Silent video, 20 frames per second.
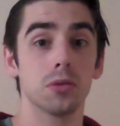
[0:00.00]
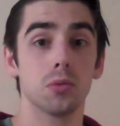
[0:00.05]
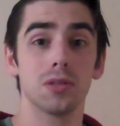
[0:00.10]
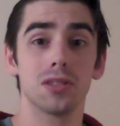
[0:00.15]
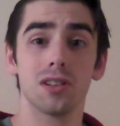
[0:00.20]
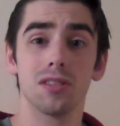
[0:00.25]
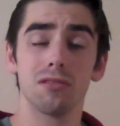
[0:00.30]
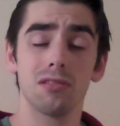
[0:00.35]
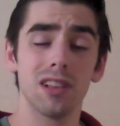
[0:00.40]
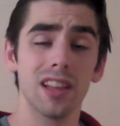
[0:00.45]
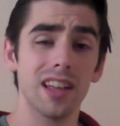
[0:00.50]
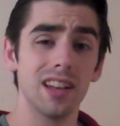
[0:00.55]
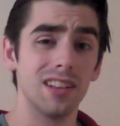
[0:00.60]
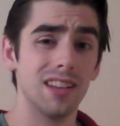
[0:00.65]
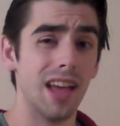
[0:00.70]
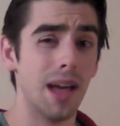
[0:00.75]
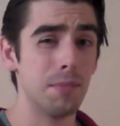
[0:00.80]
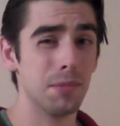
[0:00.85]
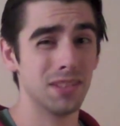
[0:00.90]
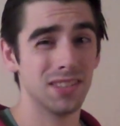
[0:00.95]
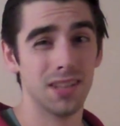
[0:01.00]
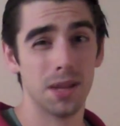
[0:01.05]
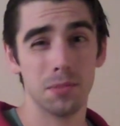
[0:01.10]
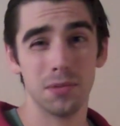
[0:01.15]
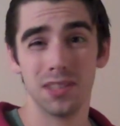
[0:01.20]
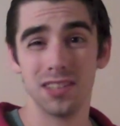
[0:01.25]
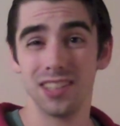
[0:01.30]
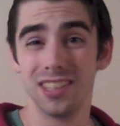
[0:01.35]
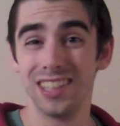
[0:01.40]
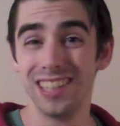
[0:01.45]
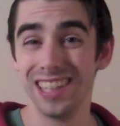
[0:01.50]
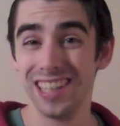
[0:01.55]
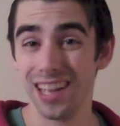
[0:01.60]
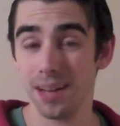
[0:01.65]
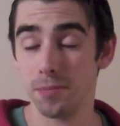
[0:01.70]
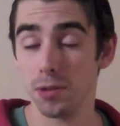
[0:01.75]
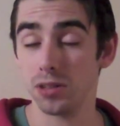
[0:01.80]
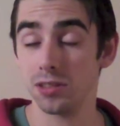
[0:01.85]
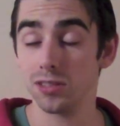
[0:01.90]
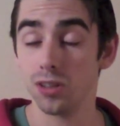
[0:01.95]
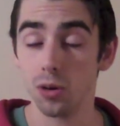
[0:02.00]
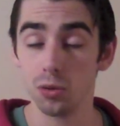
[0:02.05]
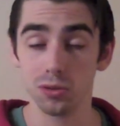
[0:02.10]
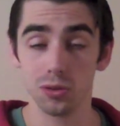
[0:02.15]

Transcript: which are related to MSM and DMSO,